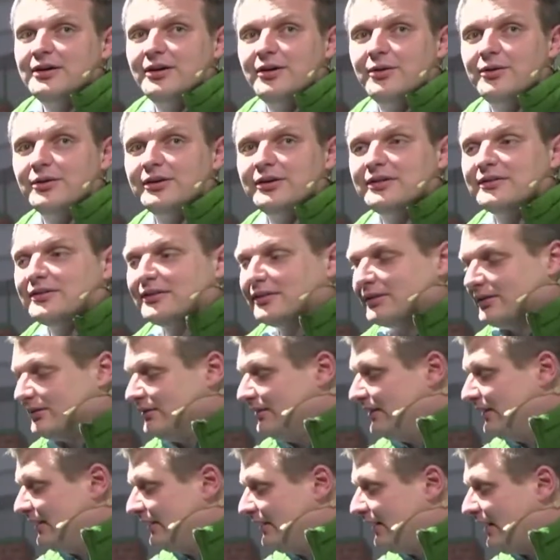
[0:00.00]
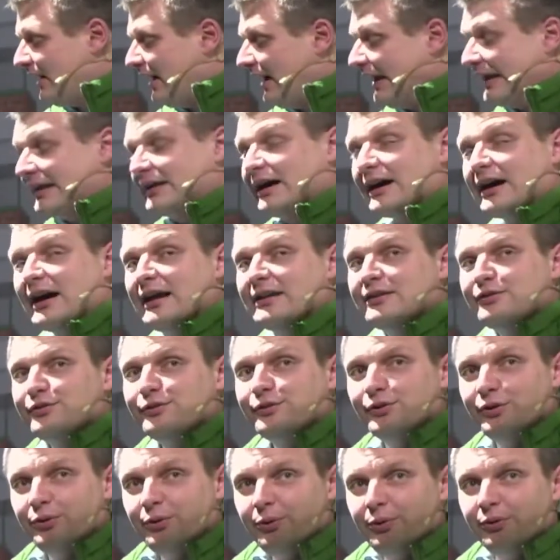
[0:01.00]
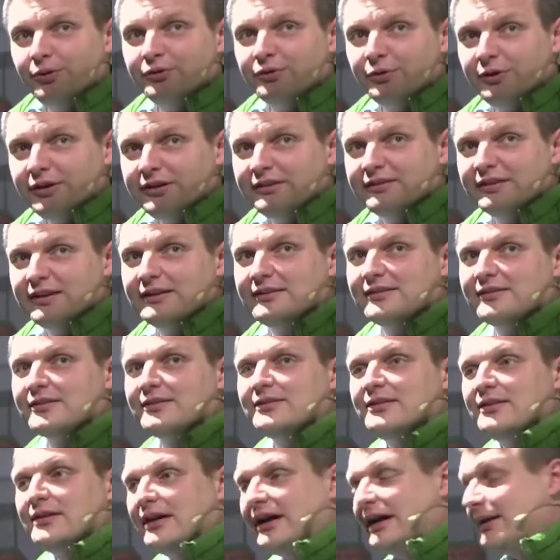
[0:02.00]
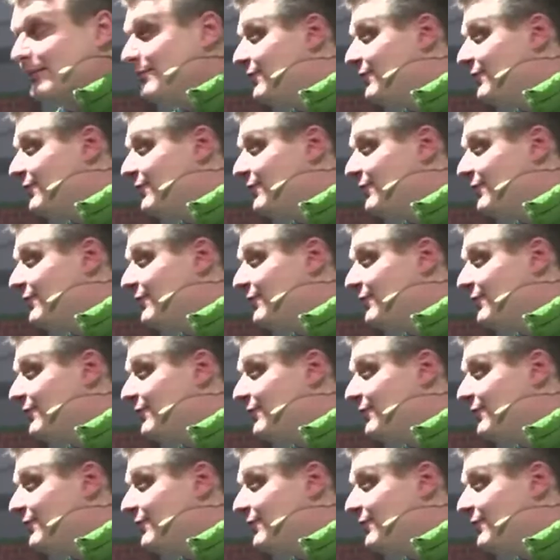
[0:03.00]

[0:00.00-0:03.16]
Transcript: making for very comfortable operating and designed